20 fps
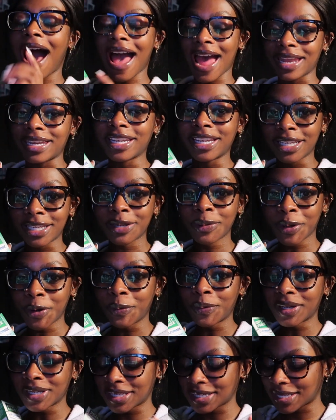i had to get some
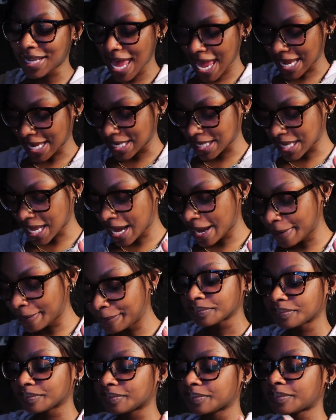new ones asap
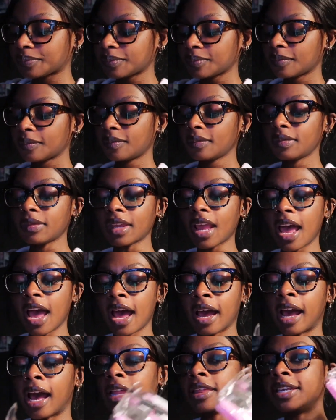
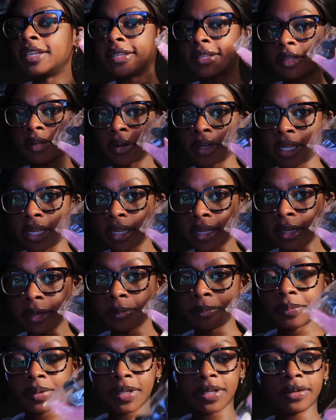i got these little
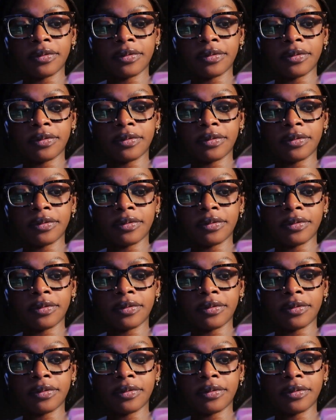clips